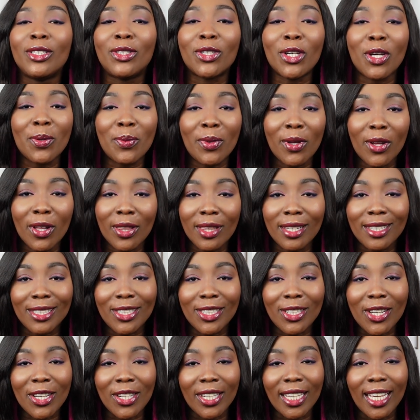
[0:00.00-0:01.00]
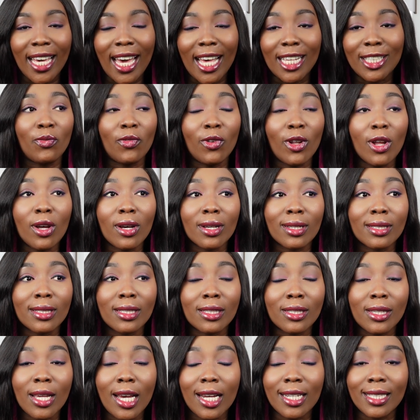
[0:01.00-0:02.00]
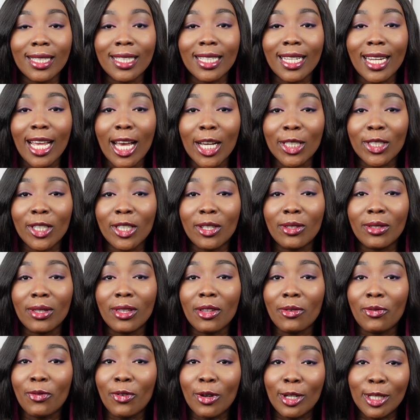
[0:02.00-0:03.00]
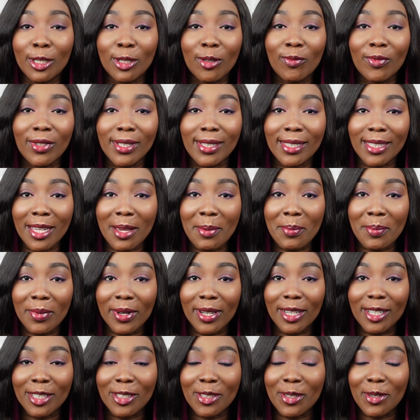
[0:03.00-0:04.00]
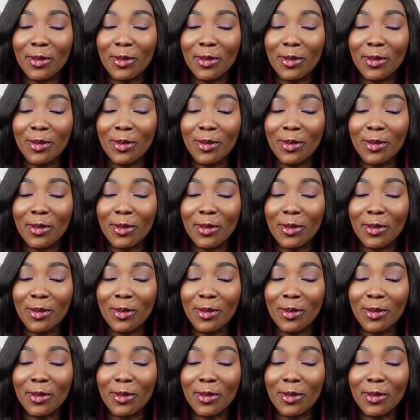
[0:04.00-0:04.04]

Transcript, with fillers: join me on this journey vlog started actually the 1st of December.